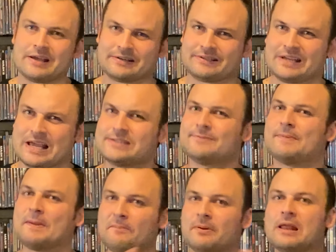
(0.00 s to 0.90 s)
gets a
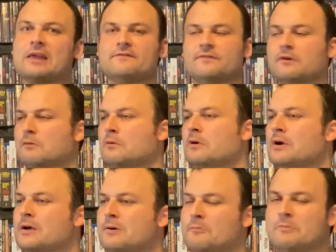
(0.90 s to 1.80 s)
bit playful
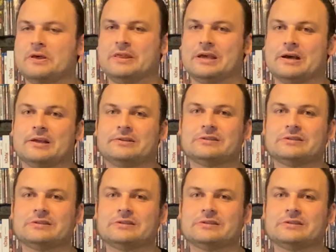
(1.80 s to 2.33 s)
with it at